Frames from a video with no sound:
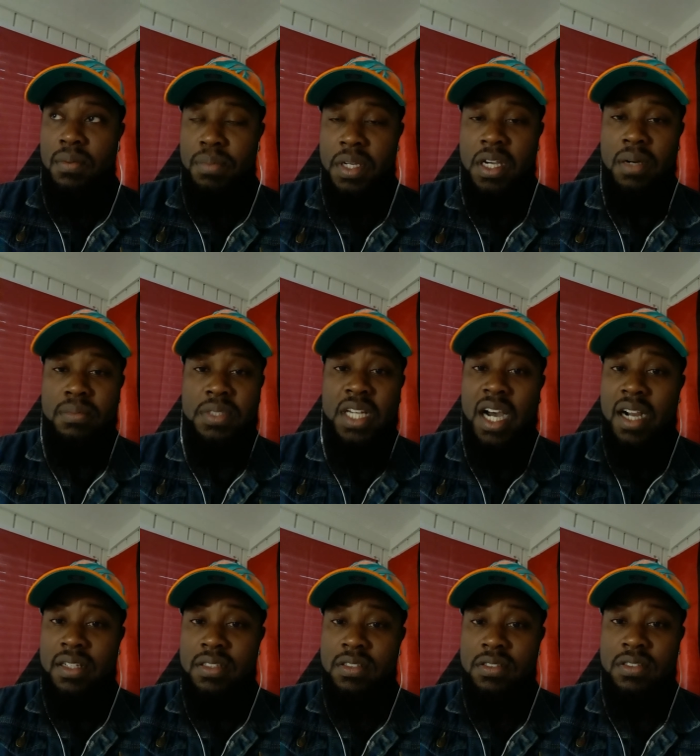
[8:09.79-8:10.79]
become
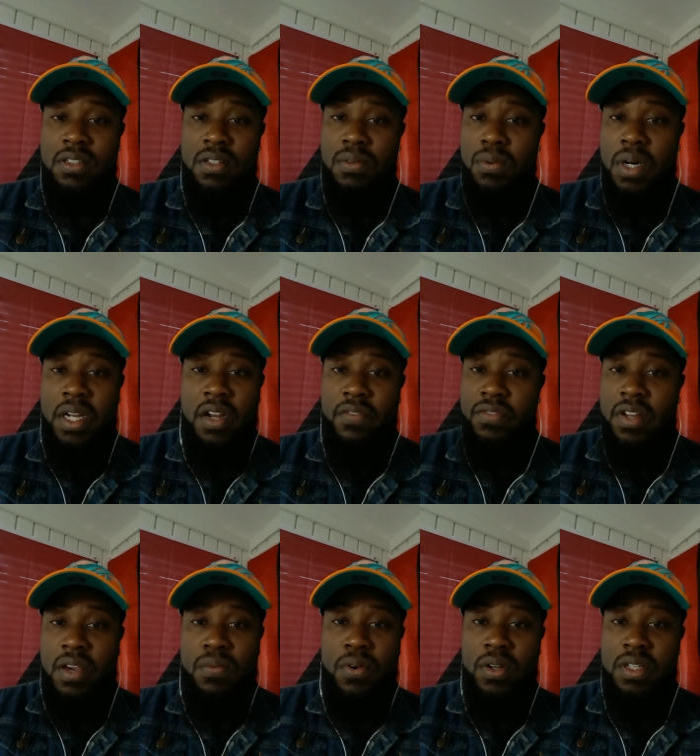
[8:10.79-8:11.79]
doctors or whatever
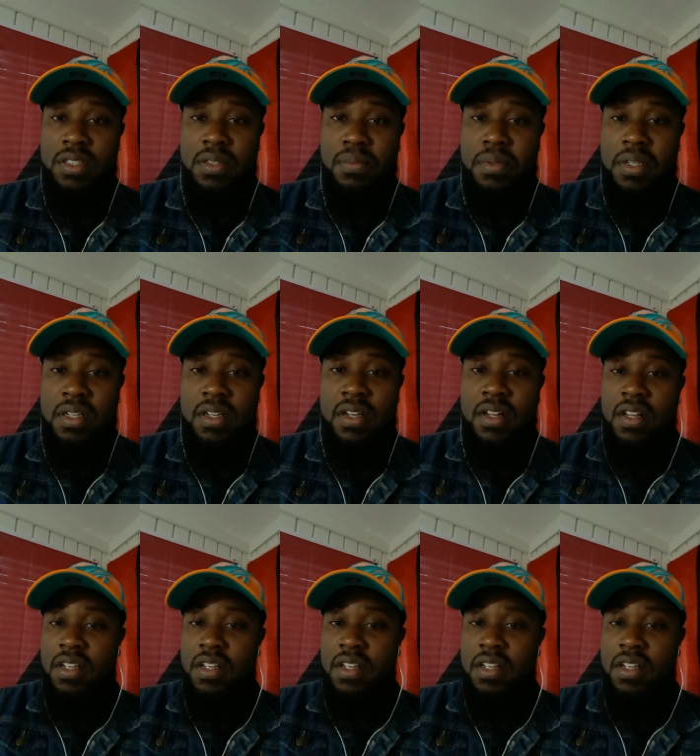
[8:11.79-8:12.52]
they wanted to be.